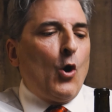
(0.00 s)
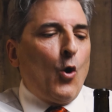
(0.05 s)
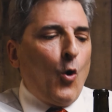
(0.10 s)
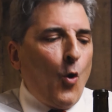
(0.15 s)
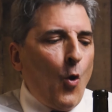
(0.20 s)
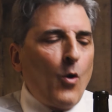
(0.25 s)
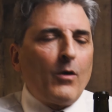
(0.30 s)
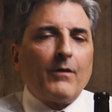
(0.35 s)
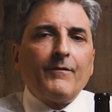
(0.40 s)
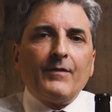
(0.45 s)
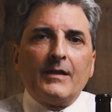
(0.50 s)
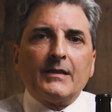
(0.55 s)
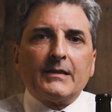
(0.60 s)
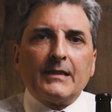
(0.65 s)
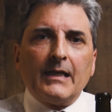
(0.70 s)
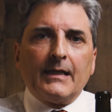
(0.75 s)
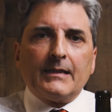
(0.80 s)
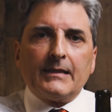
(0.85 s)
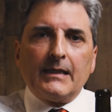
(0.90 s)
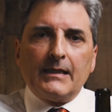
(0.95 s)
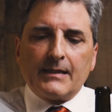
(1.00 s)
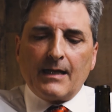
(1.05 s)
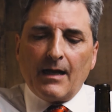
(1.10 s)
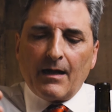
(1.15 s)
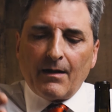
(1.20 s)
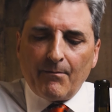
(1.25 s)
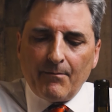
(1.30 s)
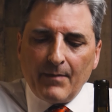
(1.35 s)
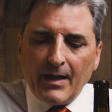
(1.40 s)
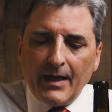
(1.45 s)
All of these things. He's got
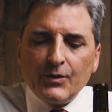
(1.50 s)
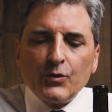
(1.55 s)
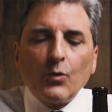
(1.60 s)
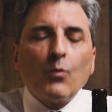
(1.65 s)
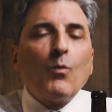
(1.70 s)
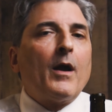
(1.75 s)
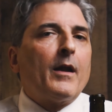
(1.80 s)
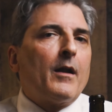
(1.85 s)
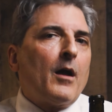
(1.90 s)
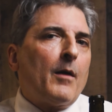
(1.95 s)
a major wine